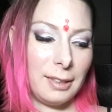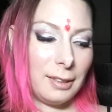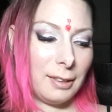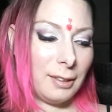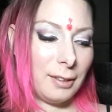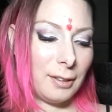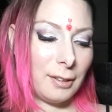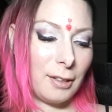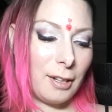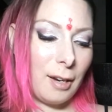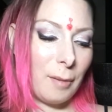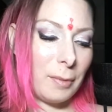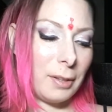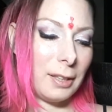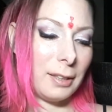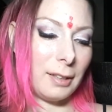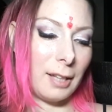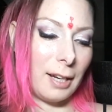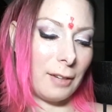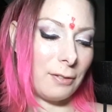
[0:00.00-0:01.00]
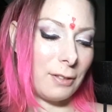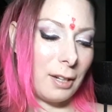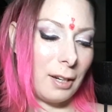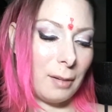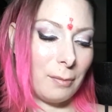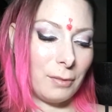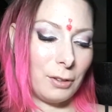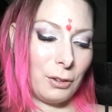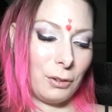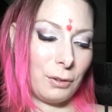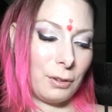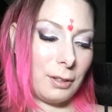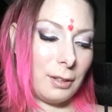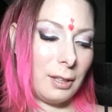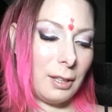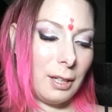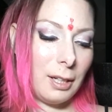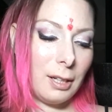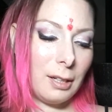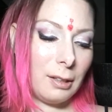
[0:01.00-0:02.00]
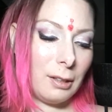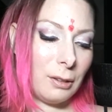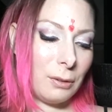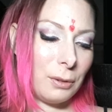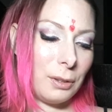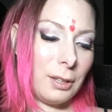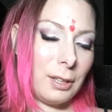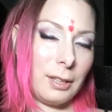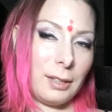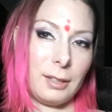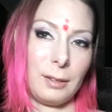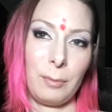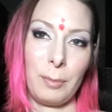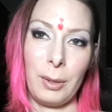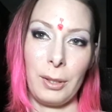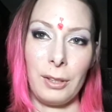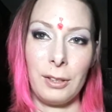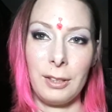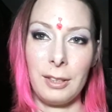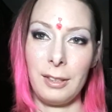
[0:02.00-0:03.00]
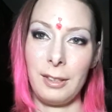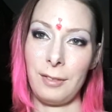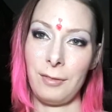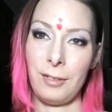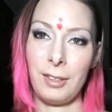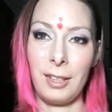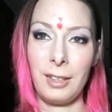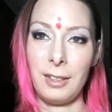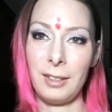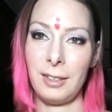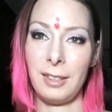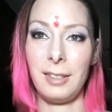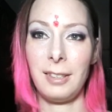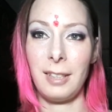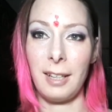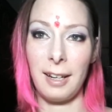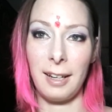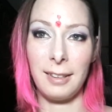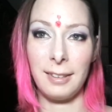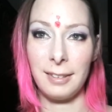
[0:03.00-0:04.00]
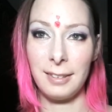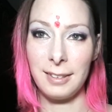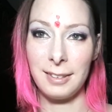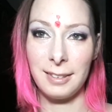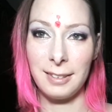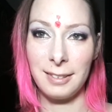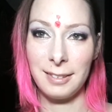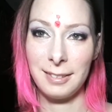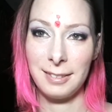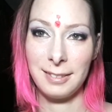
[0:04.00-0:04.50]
You know how many lifetimes you and this person have done this dance?